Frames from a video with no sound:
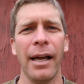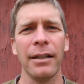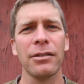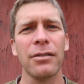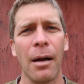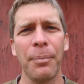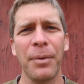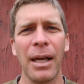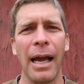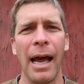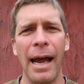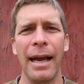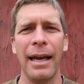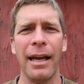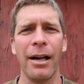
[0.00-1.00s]
like something
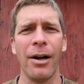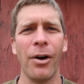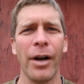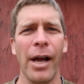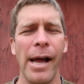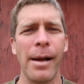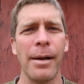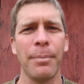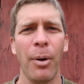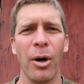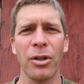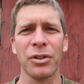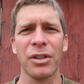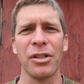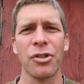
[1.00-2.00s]
hanging on a
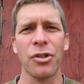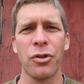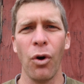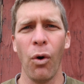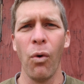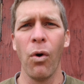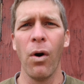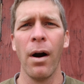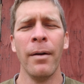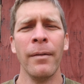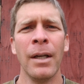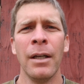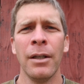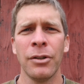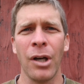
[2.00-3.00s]
person's door
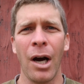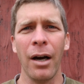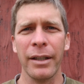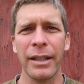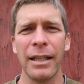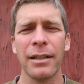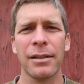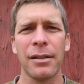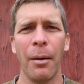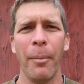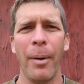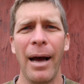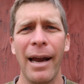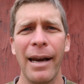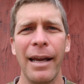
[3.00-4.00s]
talking to
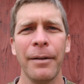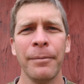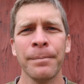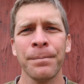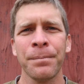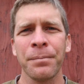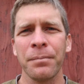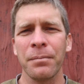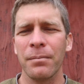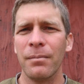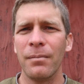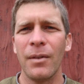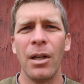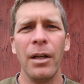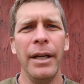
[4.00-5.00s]
somebody
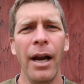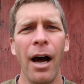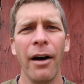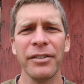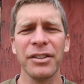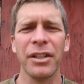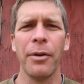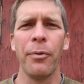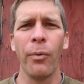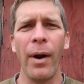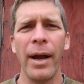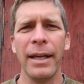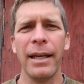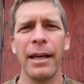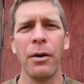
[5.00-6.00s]
and obviously
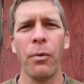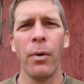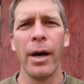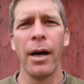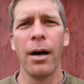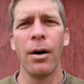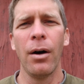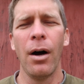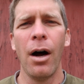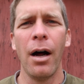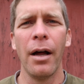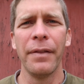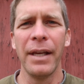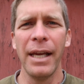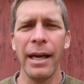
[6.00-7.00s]
ranking well
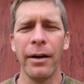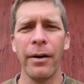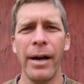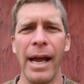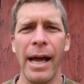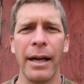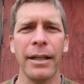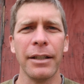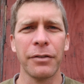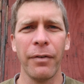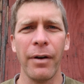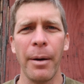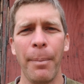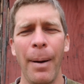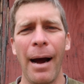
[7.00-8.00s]
on the internet is
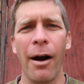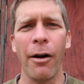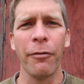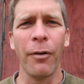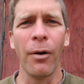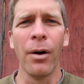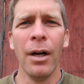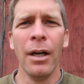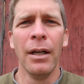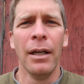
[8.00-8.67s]
very powerful.